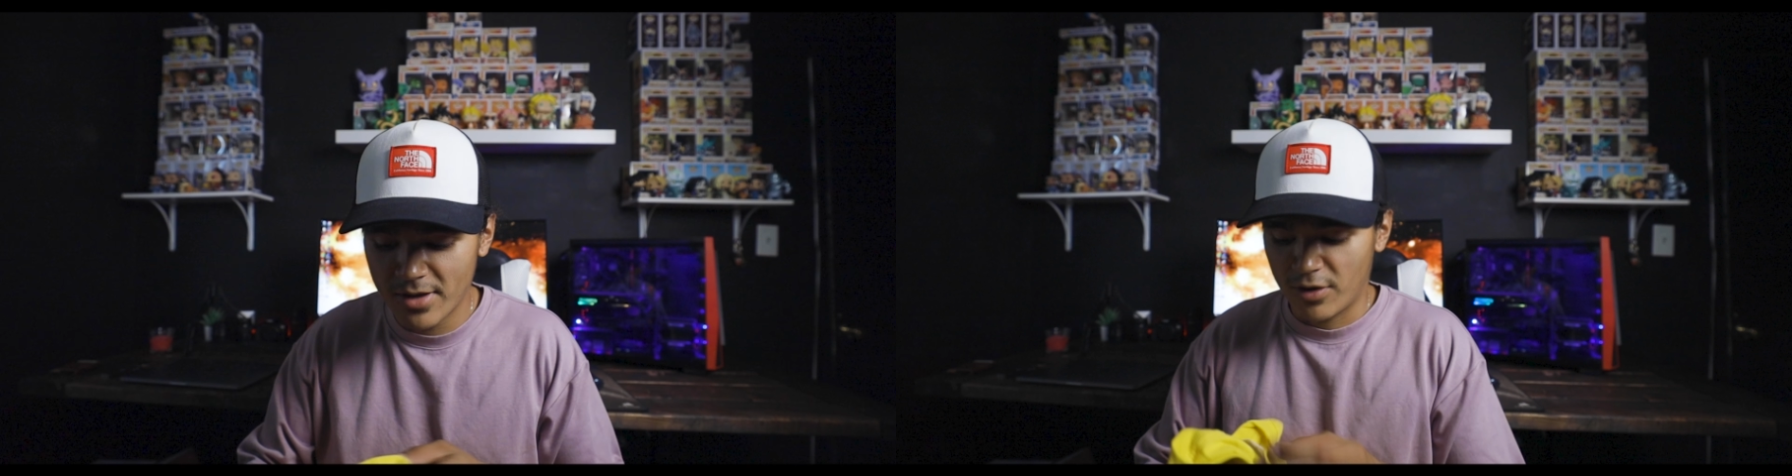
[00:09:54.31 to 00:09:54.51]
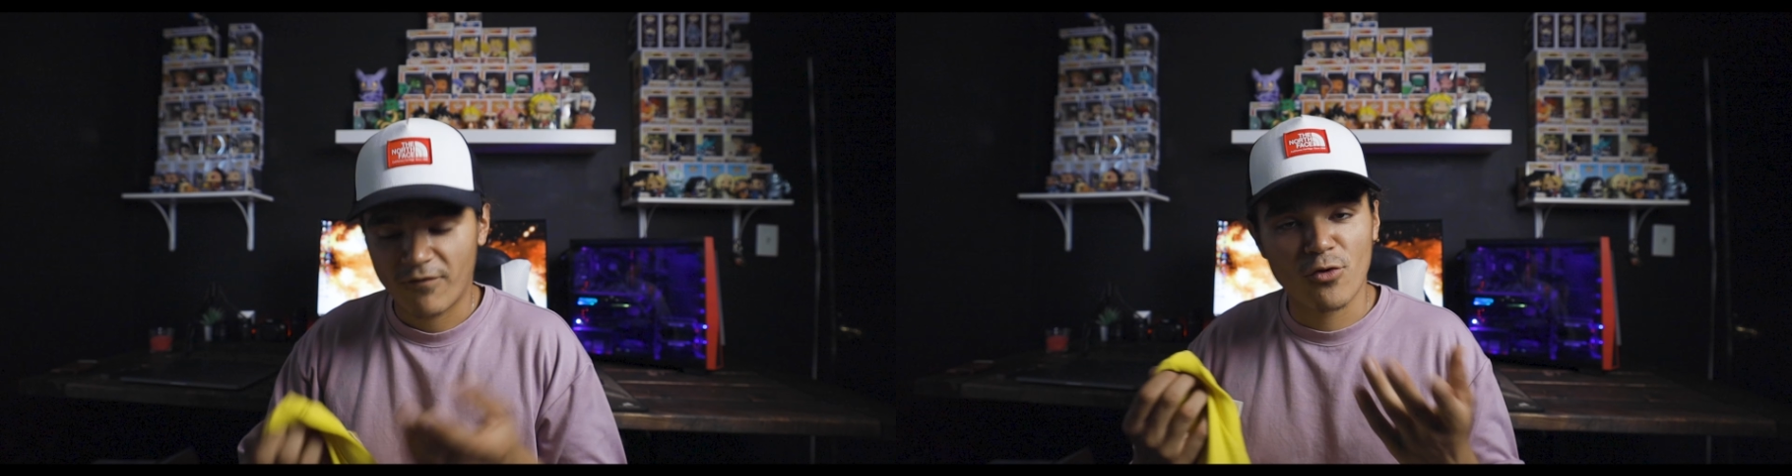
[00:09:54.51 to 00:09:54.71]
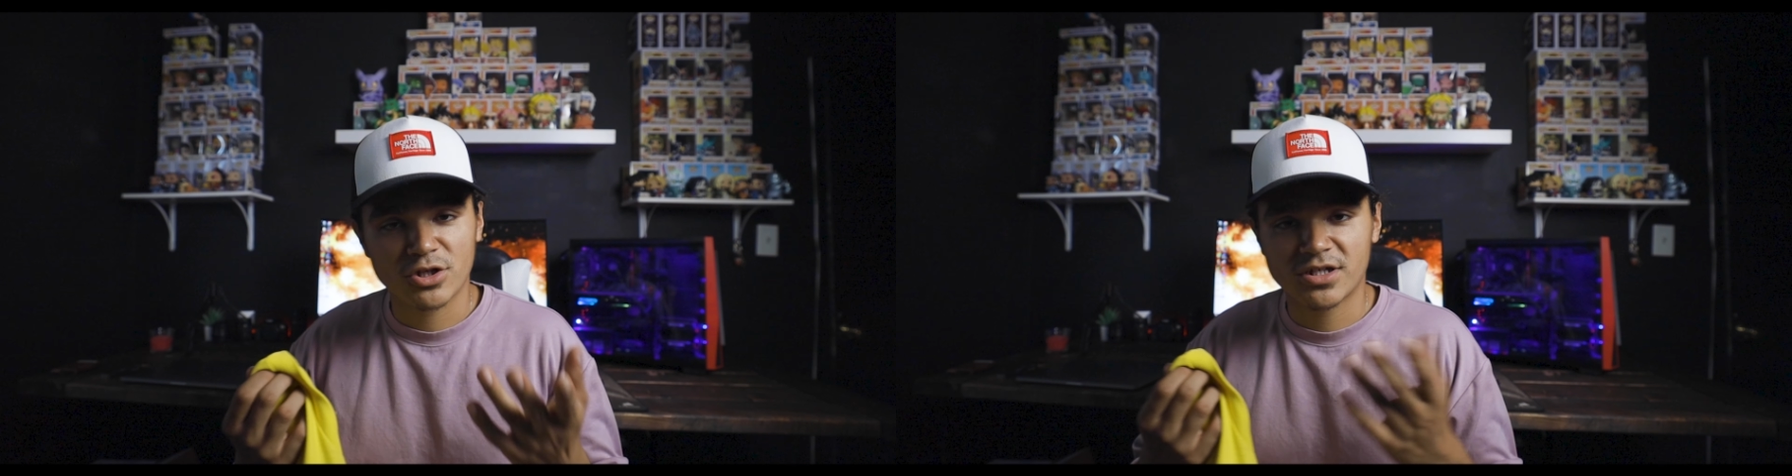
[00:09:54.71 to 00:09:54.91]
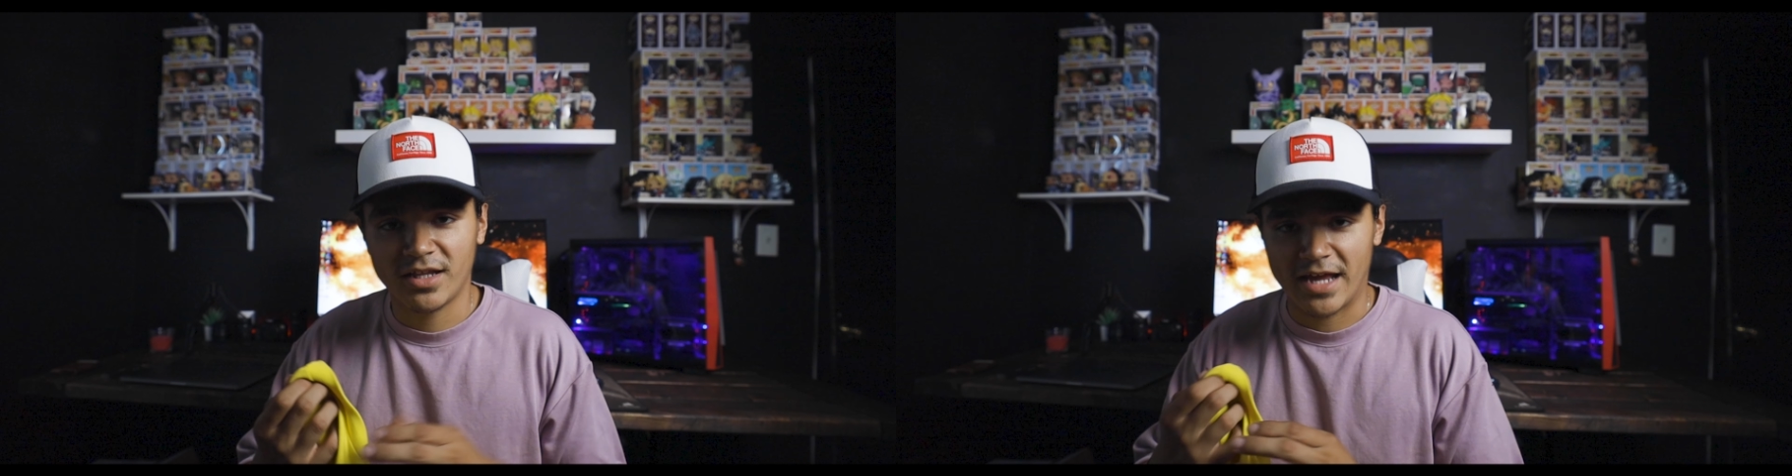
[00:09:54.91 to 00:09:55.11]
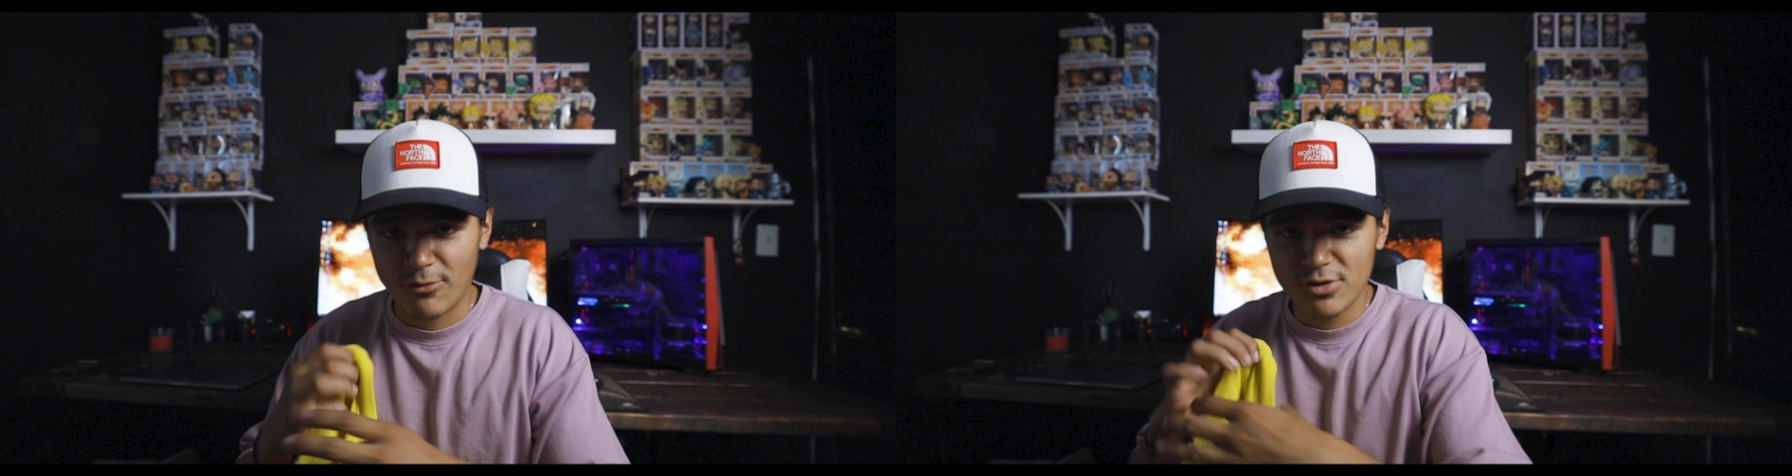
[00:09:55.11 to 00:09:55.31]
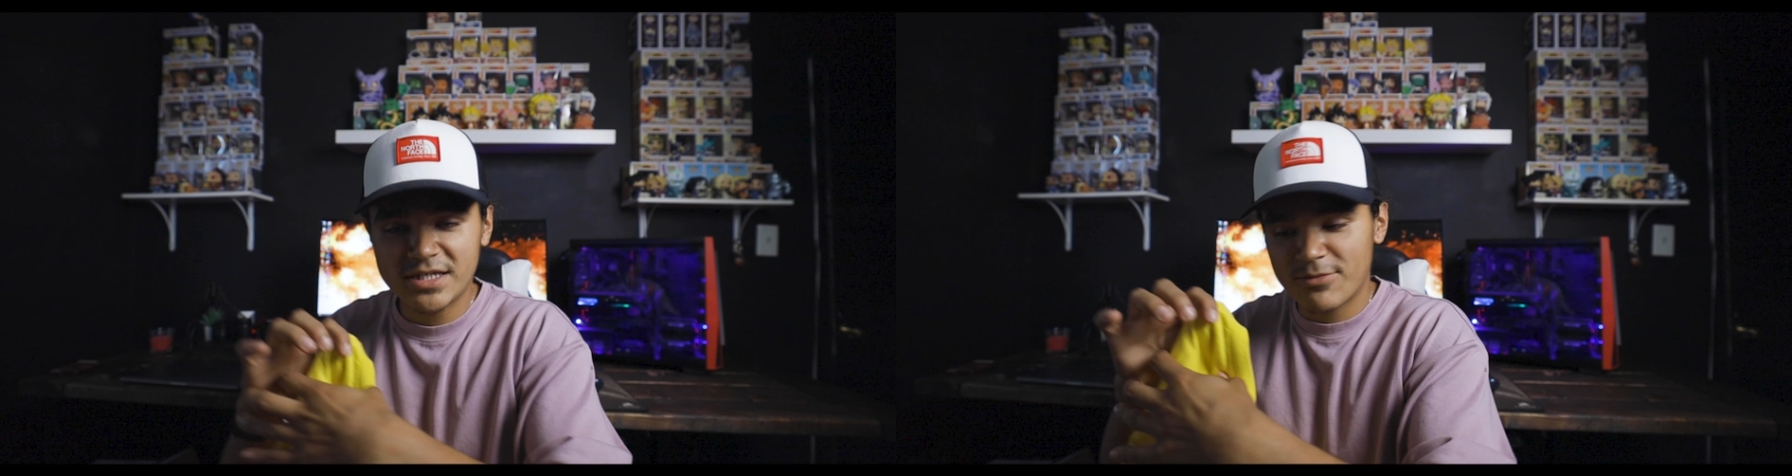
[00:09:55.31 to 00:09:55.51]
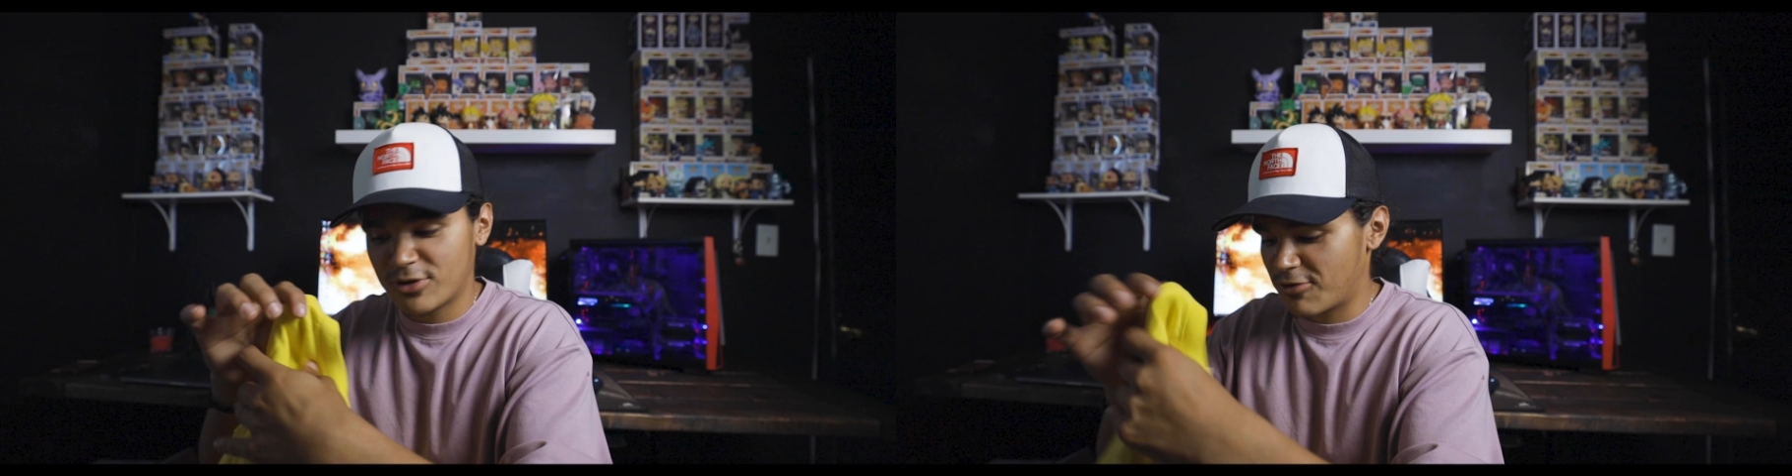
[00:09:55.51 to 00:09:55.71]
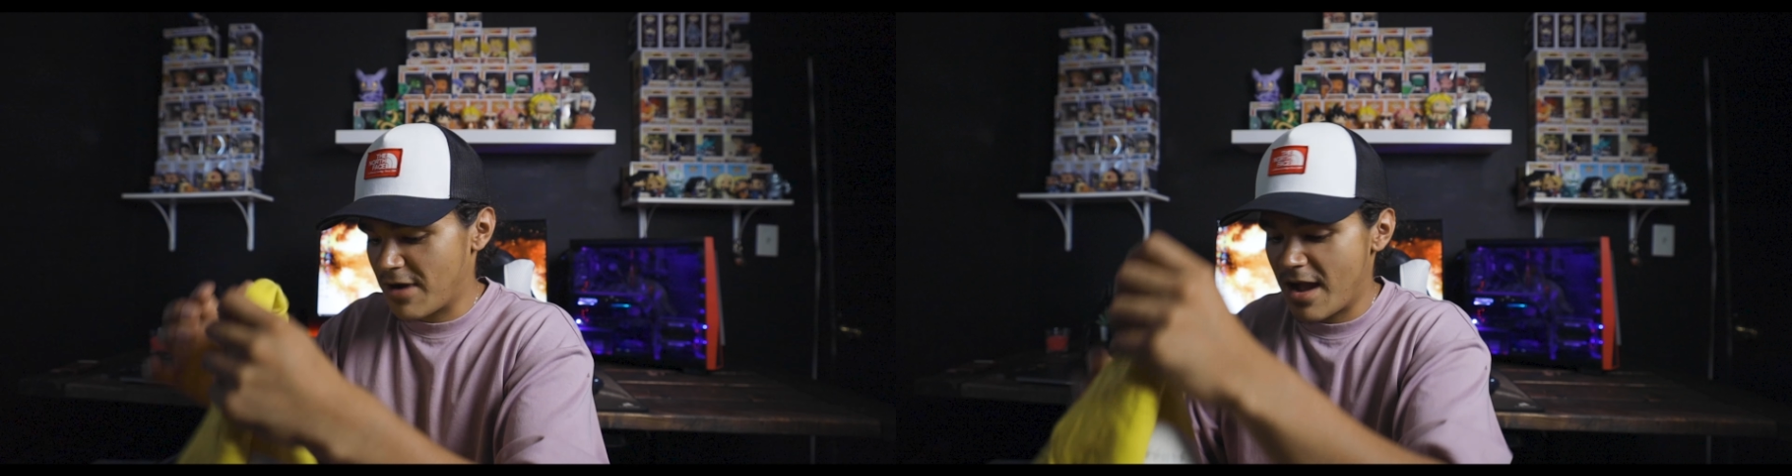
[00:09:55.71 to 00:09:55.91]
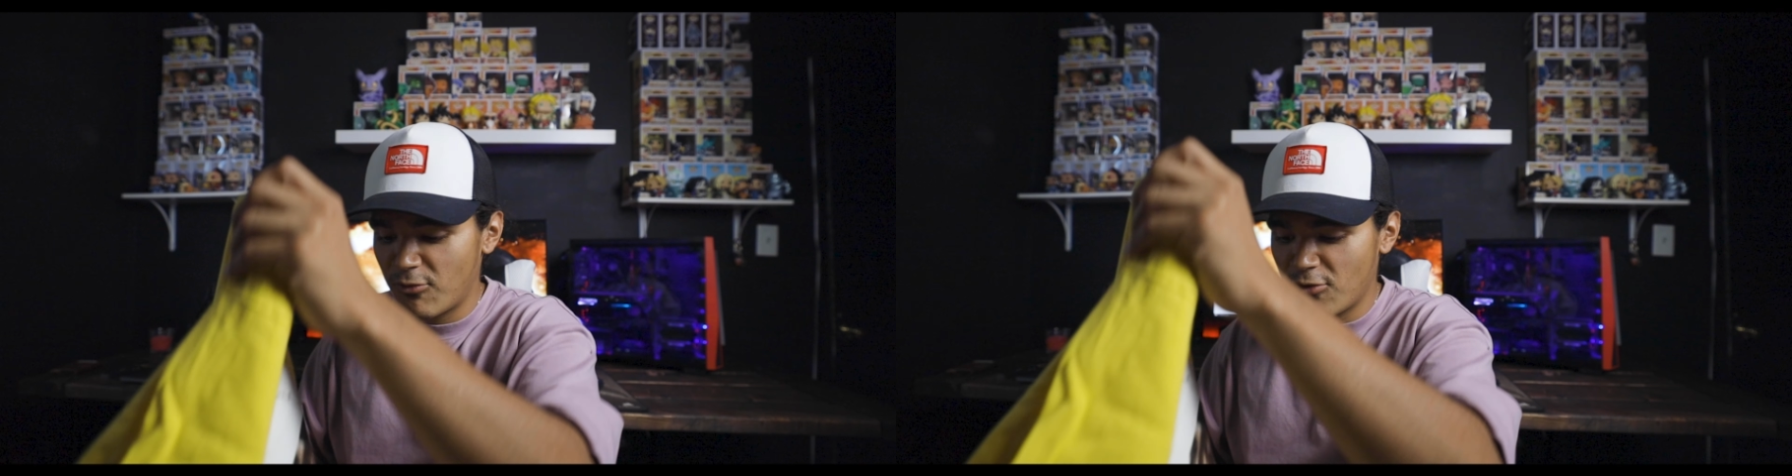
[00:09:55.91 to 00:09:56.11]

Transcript: but fortunately I was able to grab